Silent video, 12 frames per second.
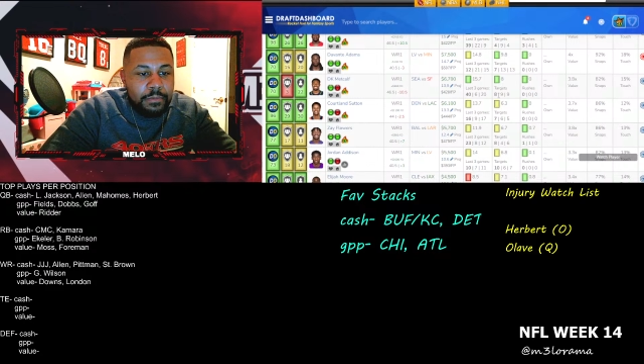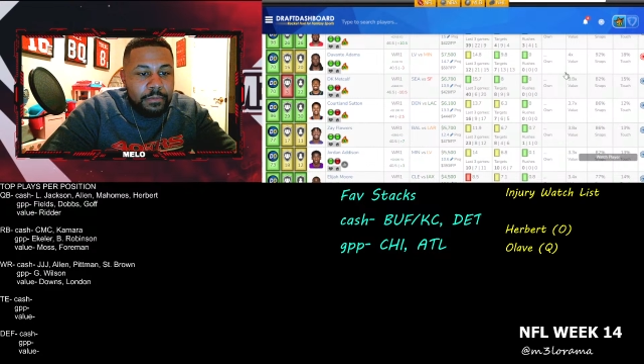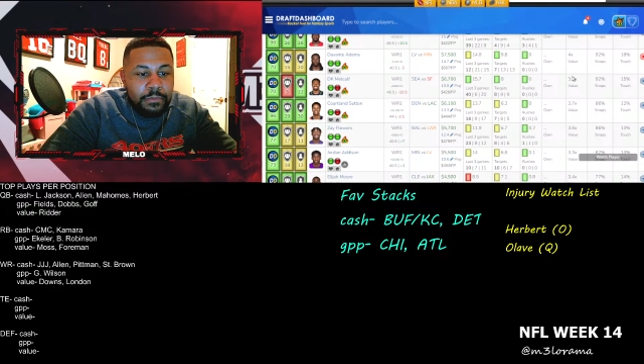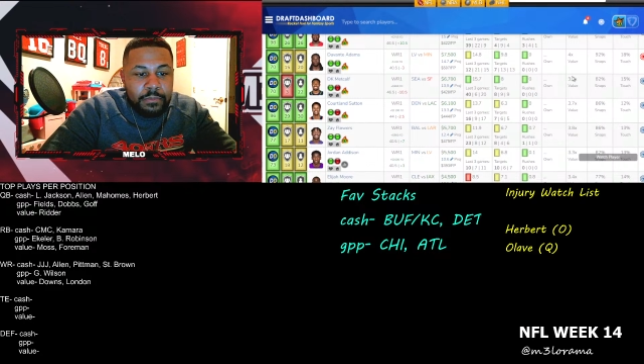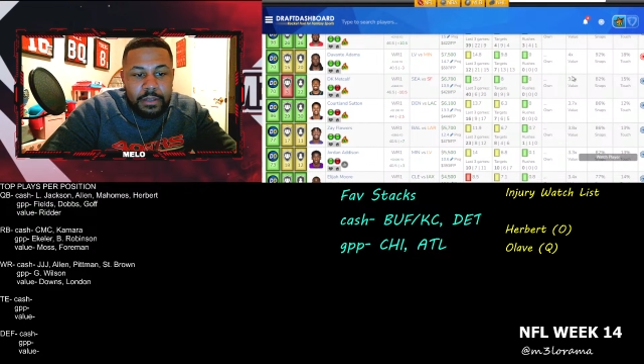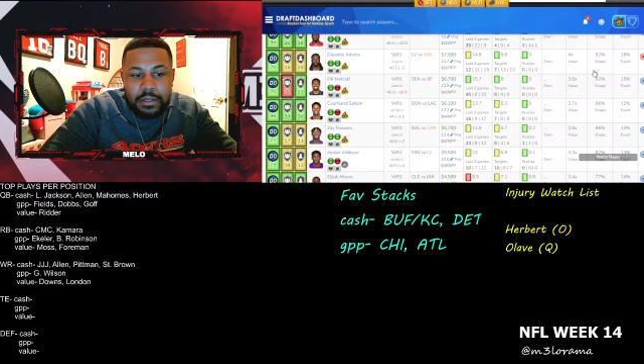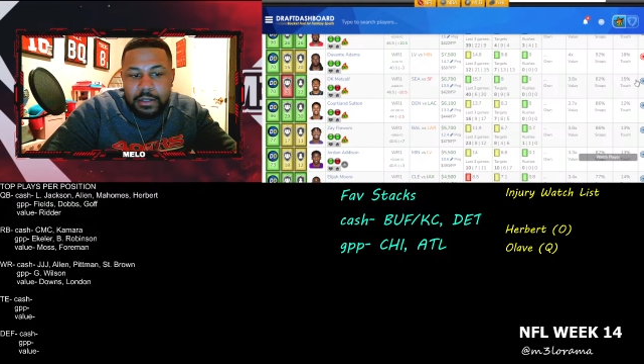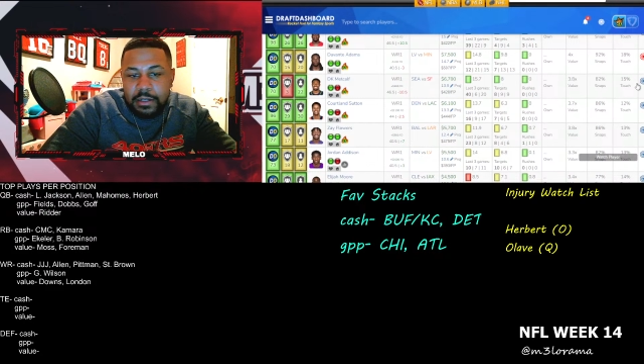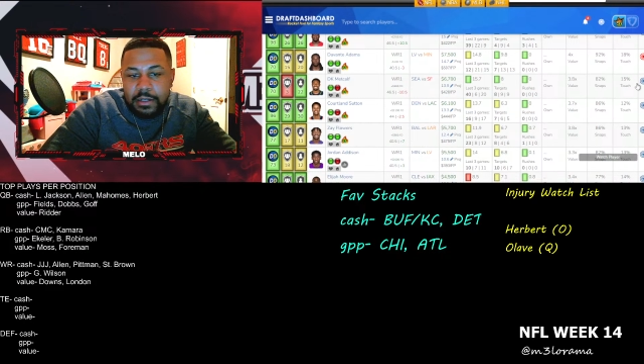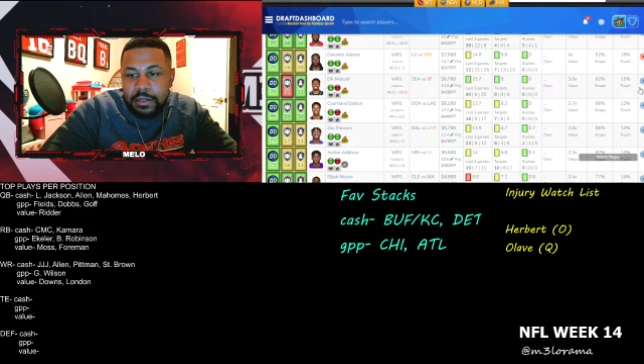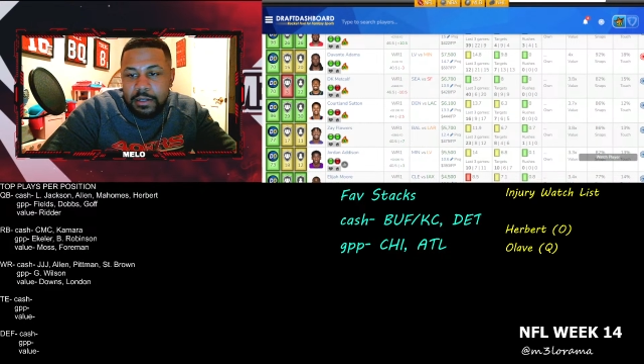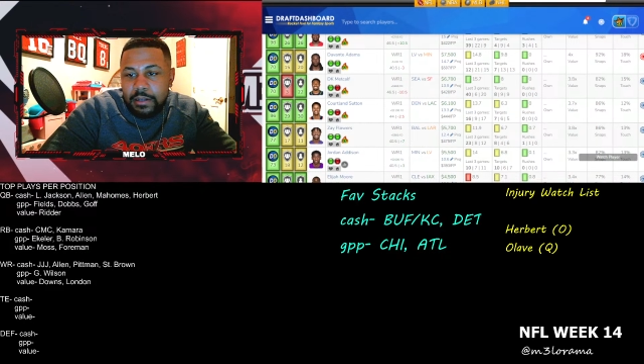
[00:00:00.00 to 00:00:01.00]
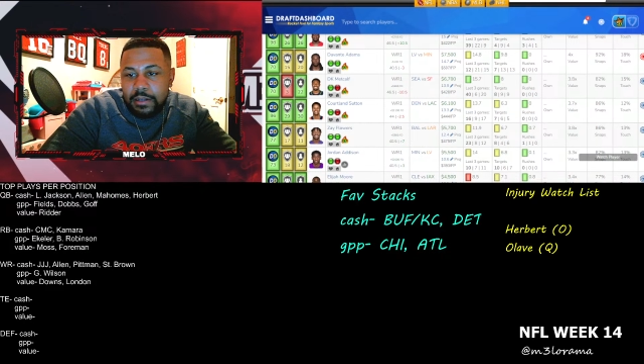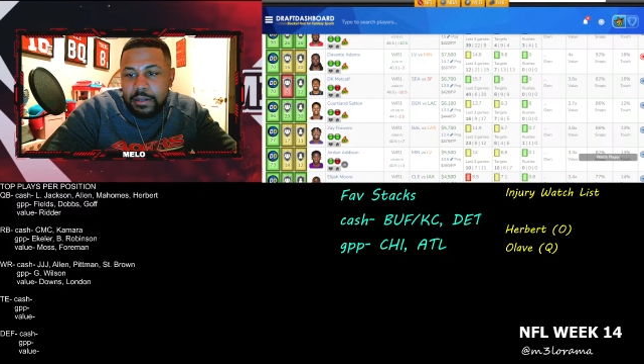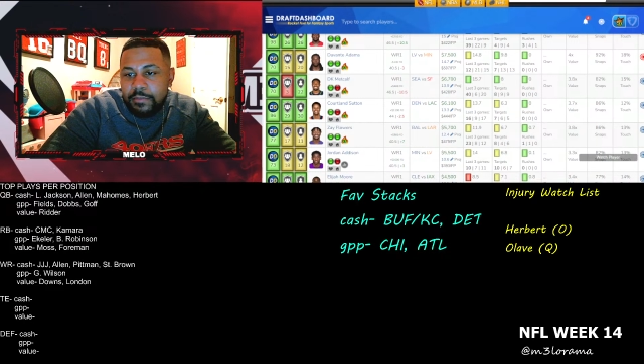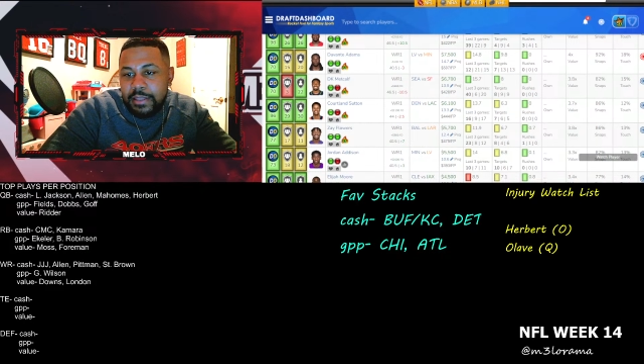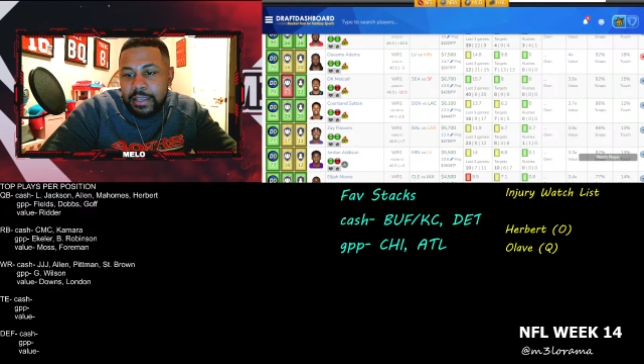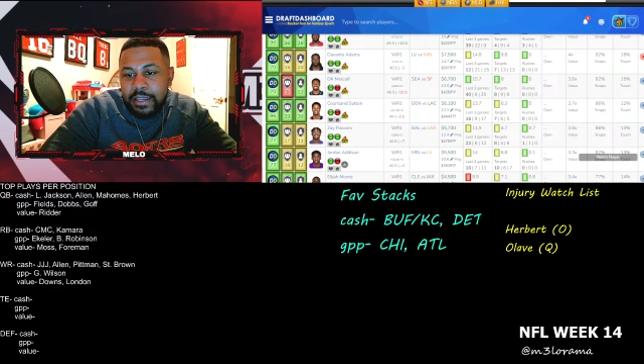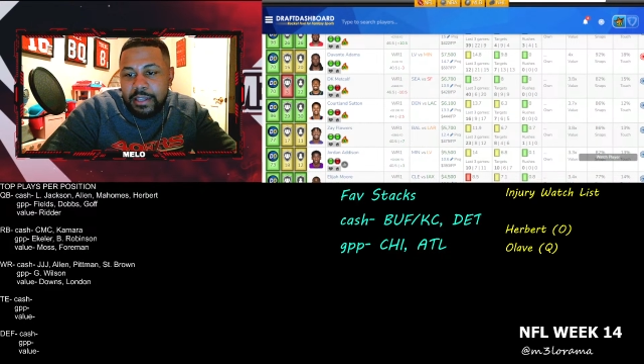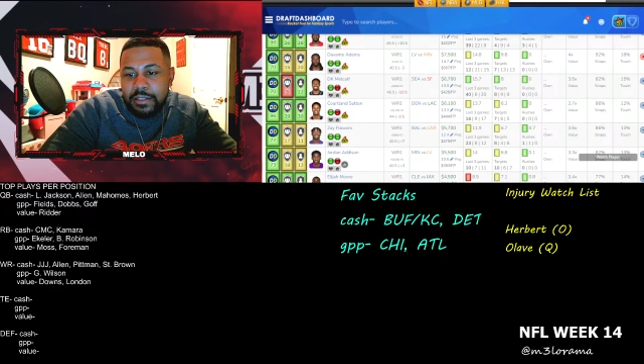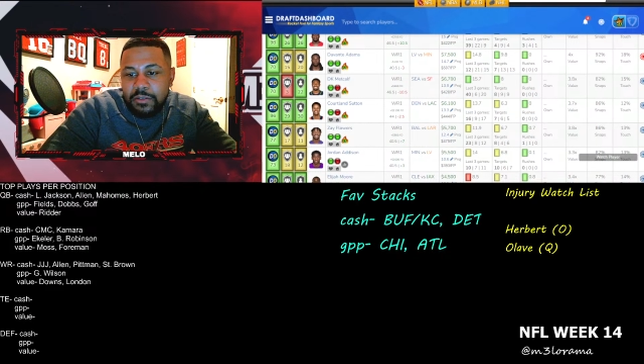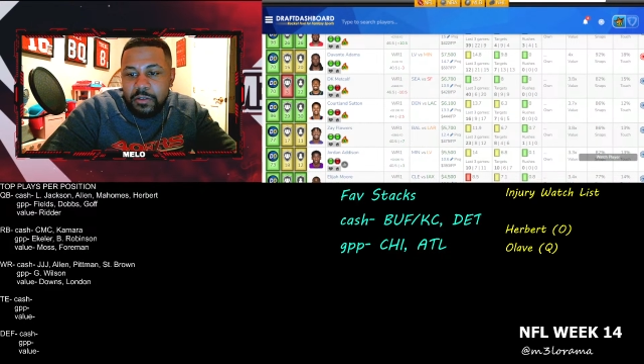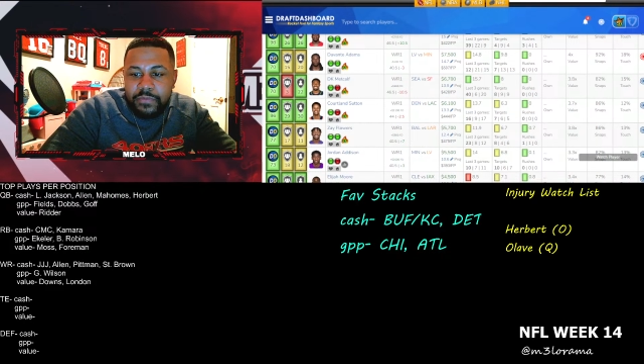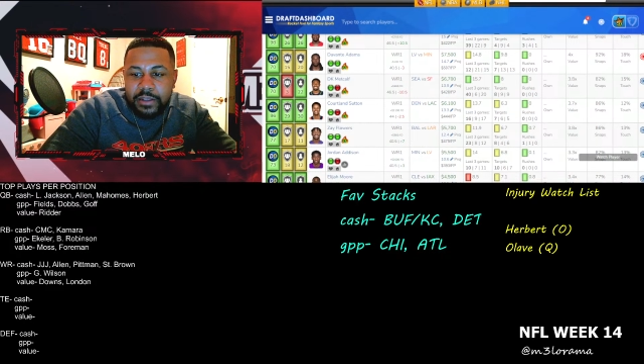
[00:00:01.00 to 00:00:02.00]
I think he's going to be a factor
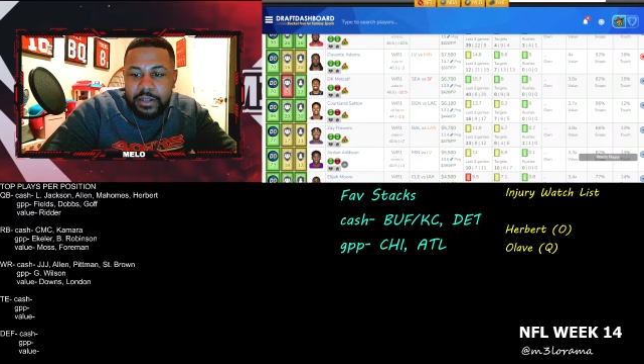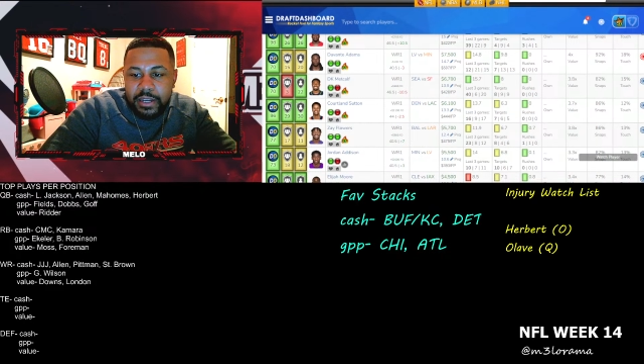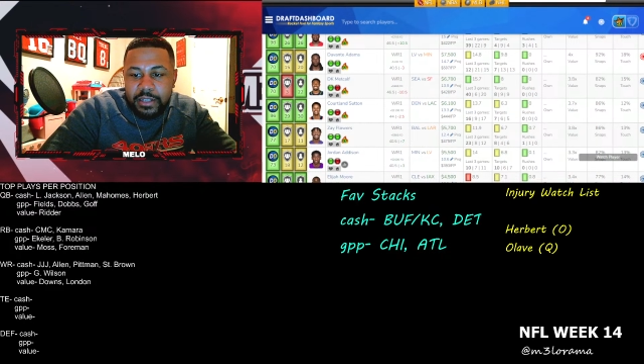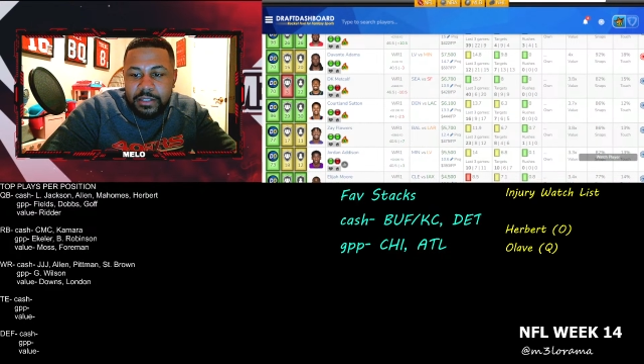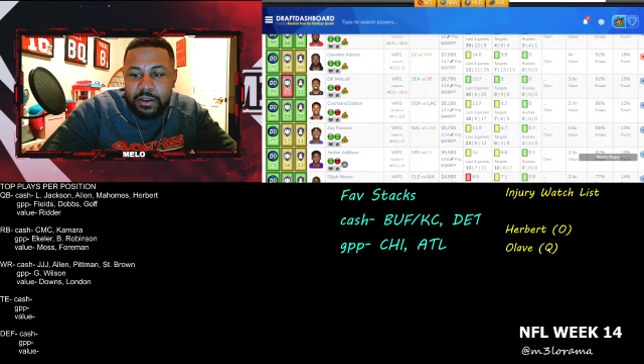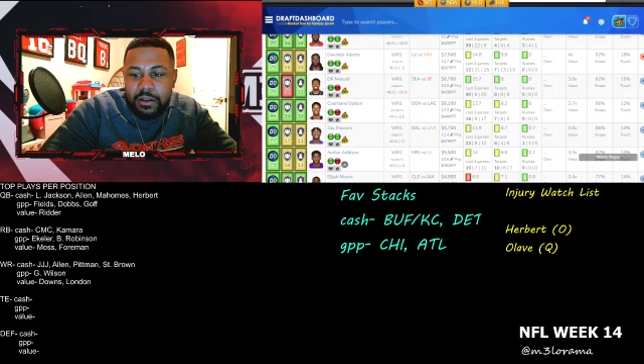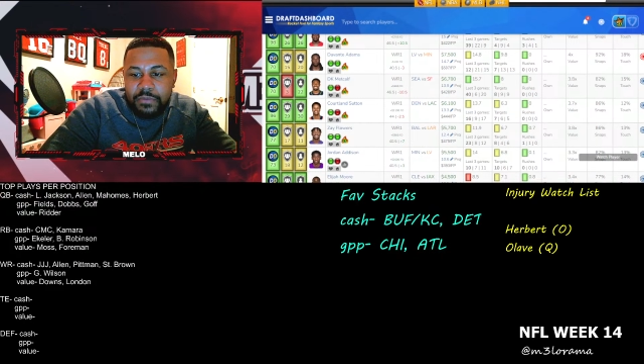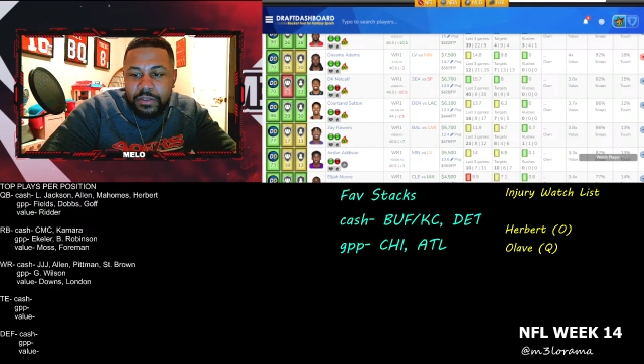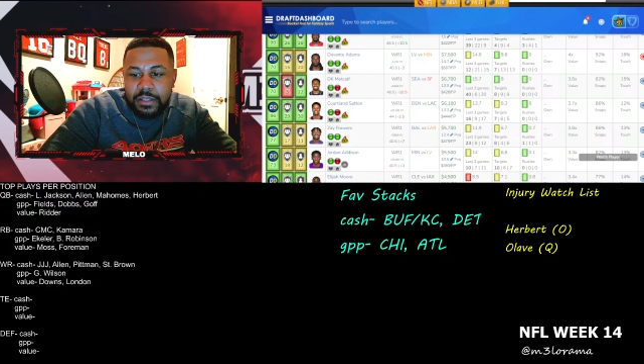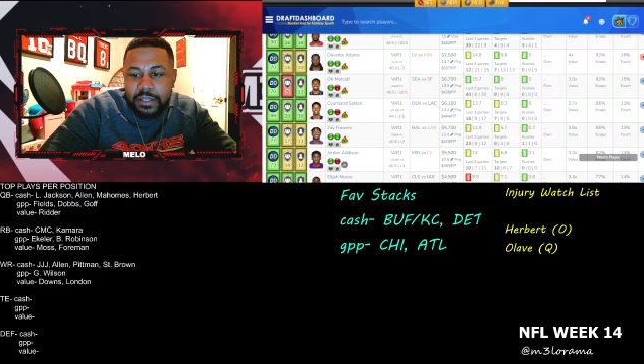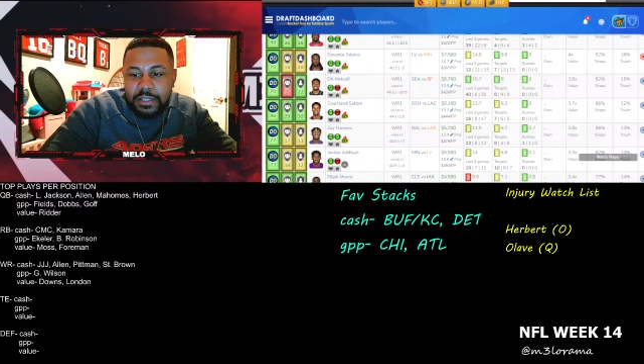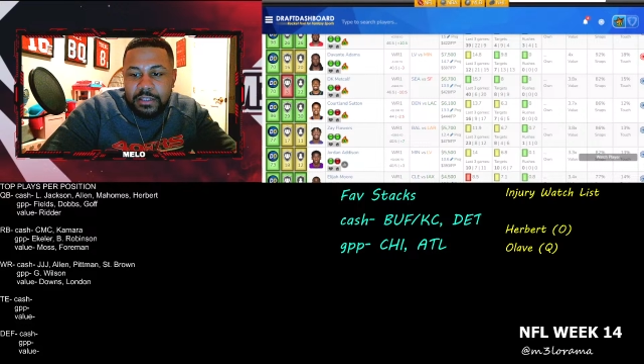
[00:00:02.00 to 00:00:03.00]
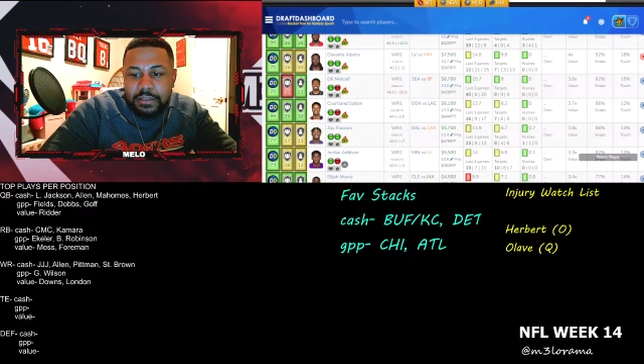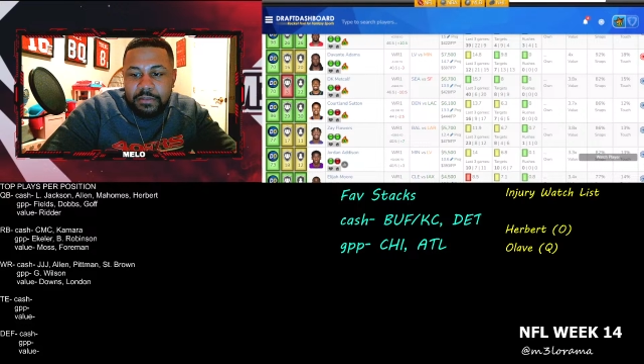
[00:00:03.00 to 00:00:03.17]
in this offense against